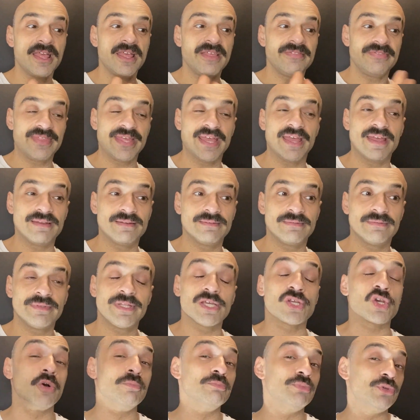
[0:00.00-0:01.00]
then
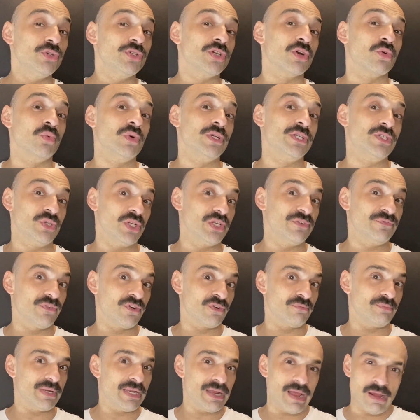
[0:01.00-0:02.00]
the computer would do it
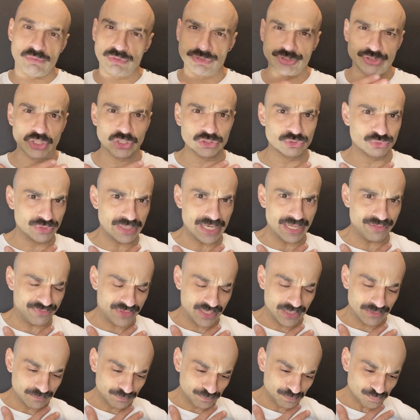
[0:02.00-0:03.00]
for me. I will not do
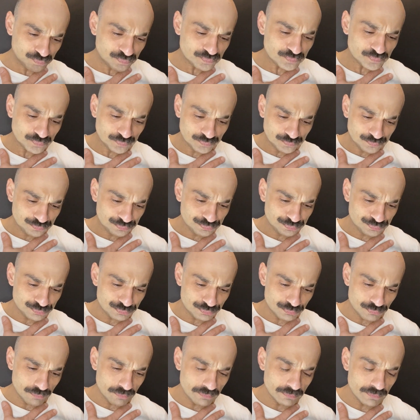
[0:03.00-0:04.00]
nothing.
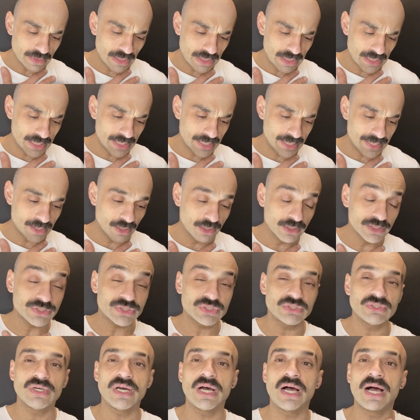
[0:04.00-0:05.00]
And
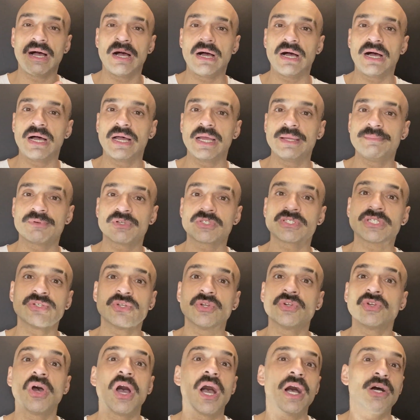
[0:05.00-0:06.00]
also, because I
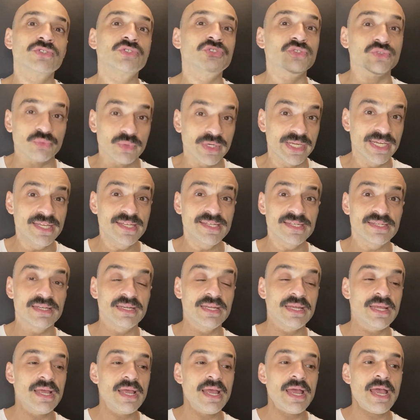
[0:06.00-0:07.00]
don't know how to read,
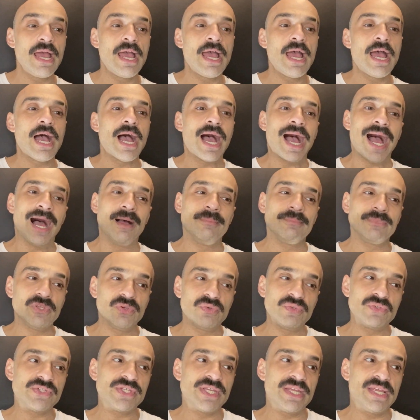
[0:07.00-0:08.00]
I'm
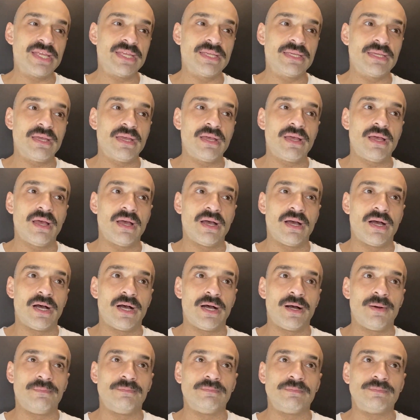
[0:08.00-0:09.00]
using
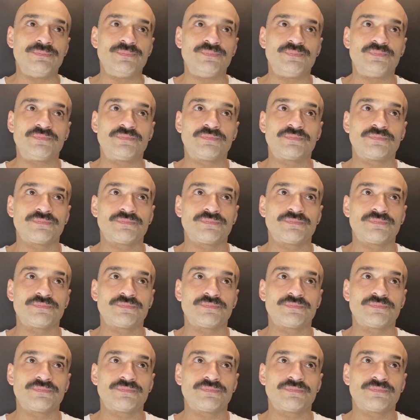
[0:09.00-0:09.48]
the